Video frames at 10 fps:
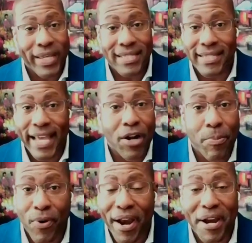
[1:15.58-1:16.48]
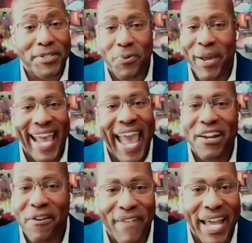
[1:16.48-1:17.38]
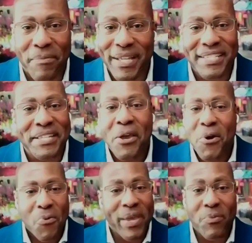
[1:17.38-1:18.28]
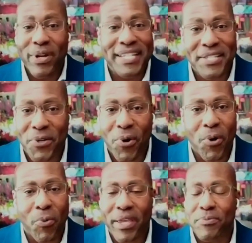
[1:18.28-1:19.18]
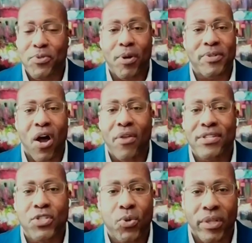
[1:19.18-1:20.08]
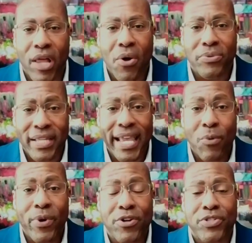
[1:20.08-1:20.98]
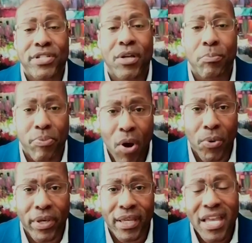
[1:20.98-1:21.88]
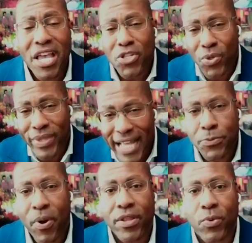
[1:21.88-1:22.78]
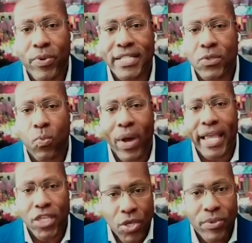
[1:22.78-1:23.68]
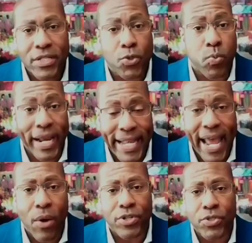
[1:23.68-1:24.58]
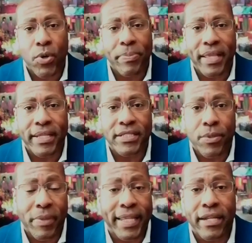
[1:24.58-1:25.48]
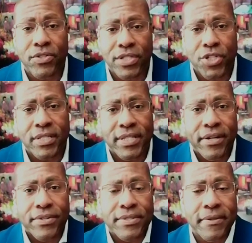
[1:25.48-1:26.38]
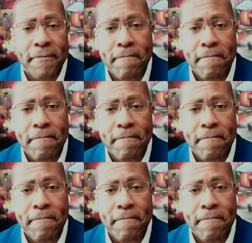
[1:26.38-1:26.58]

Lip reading: We said our prayers, we ate our vitamins, we went to school, we absorbed all the school loans, and we are still broke. So that's part of the reason why unions right now are so appealing to millennials and Gen Zers.